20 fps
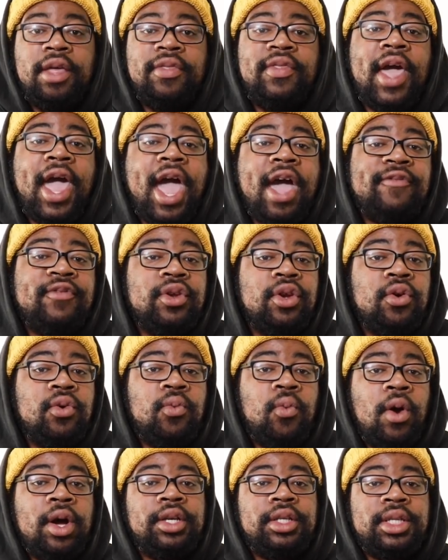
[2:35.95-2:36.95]
They have new
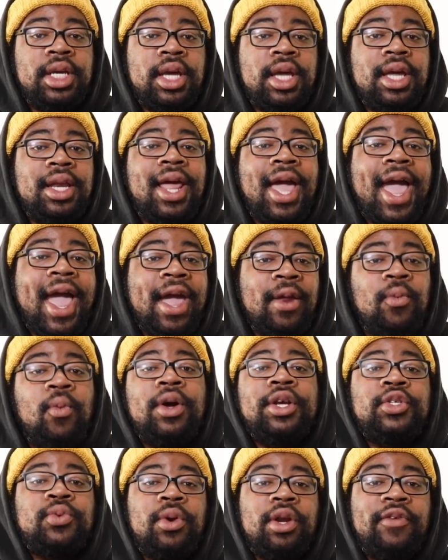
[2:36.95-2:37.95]
110 and
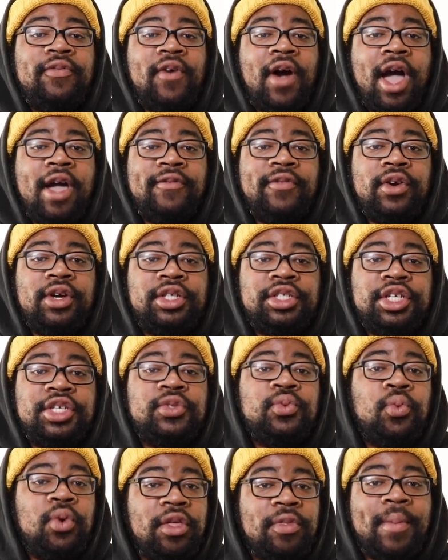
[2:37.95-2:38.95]
125
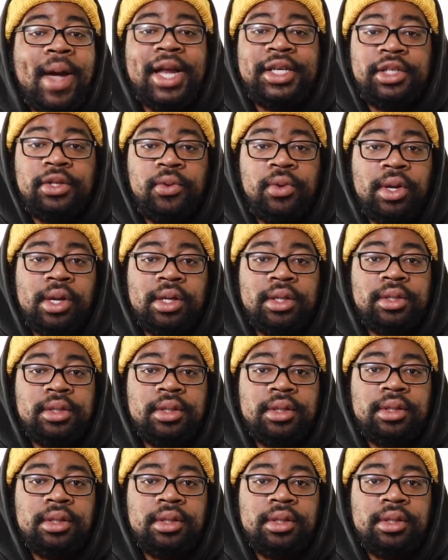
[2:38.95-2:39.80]
versions with matching wheels.